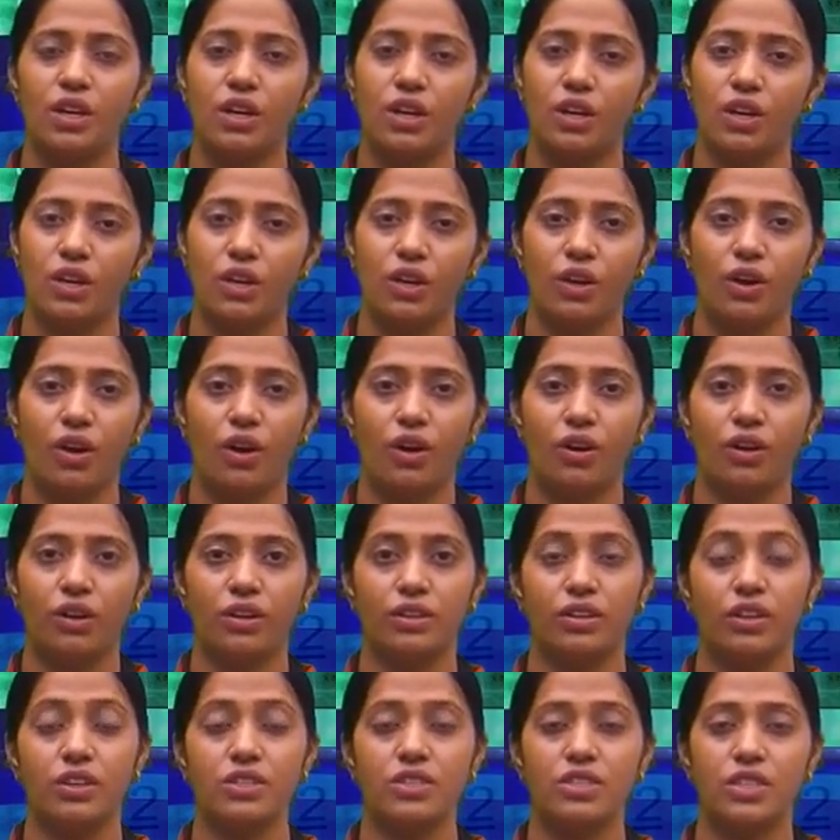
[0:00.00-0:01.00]
log.
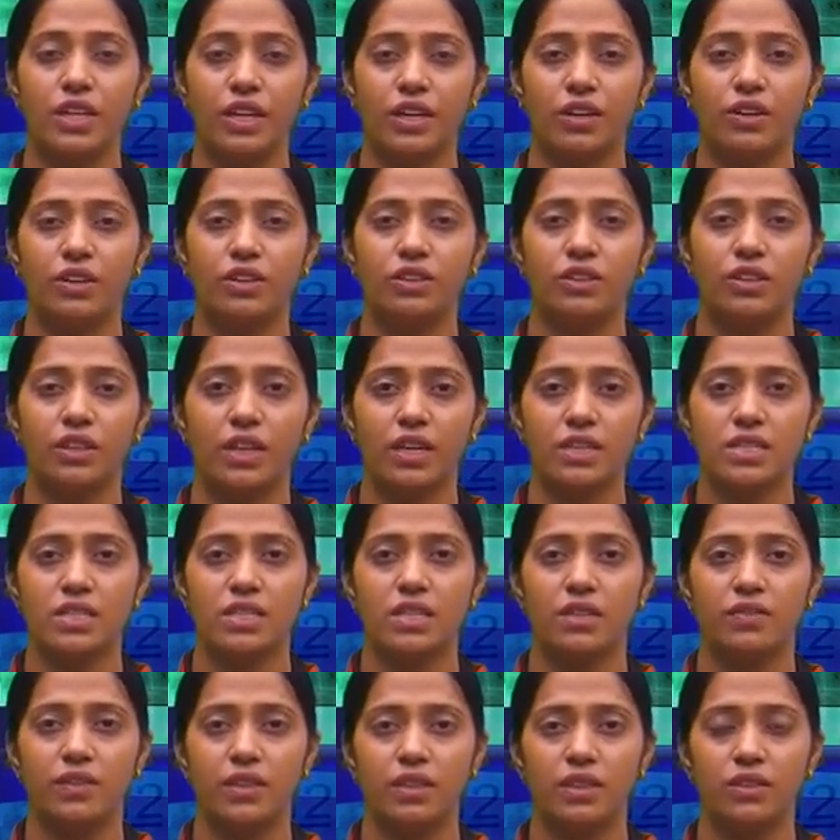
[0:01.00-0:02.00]
Now check out your
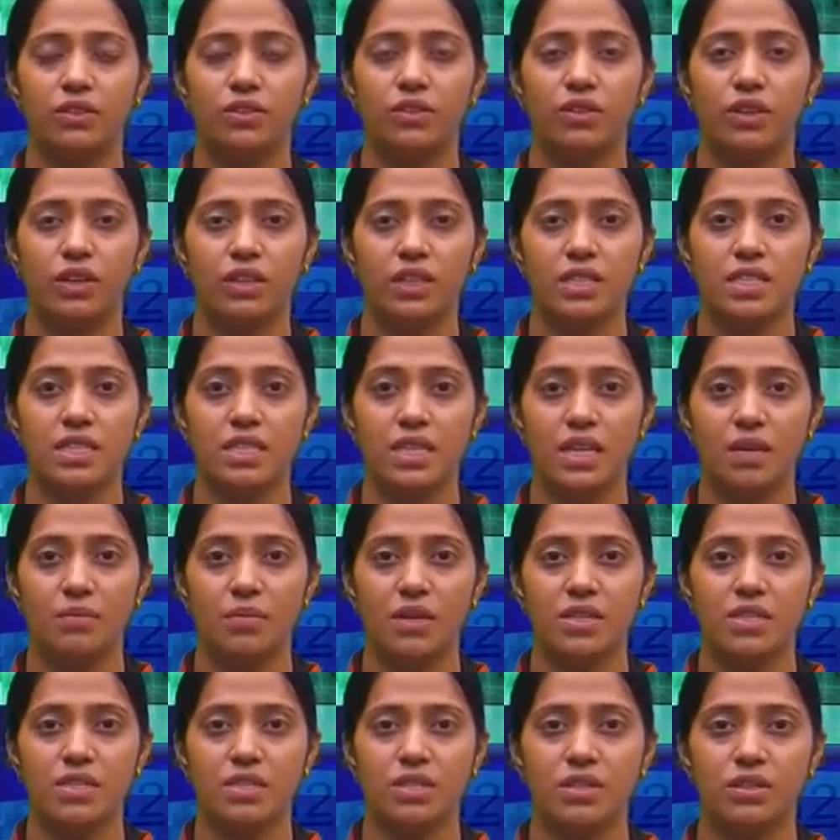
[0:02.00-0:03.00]
answer whether you got the same
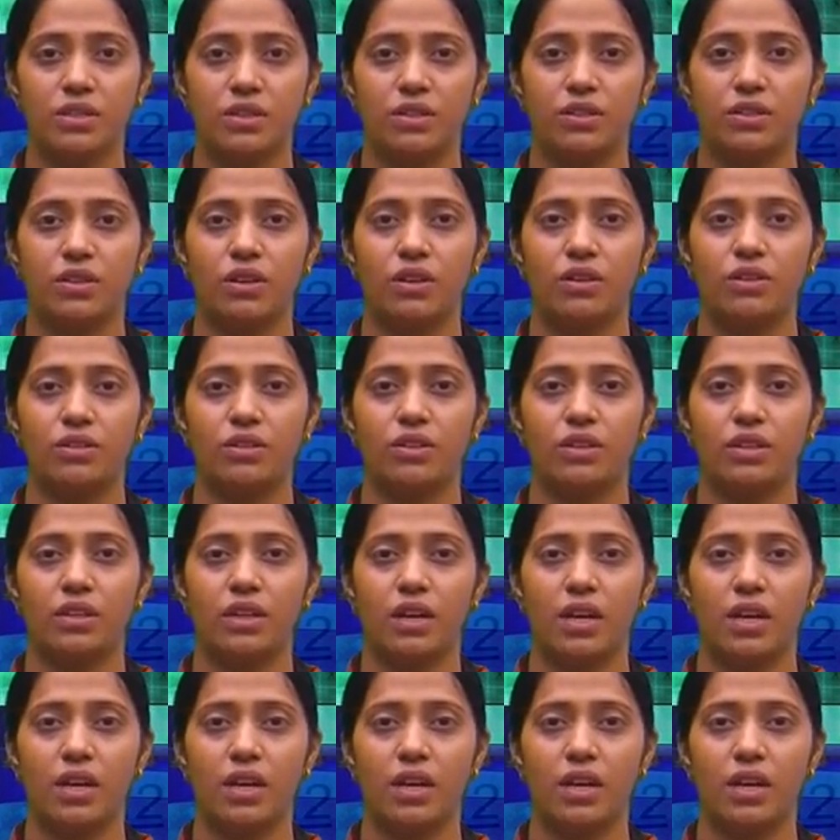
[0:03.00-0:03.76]
answer or not.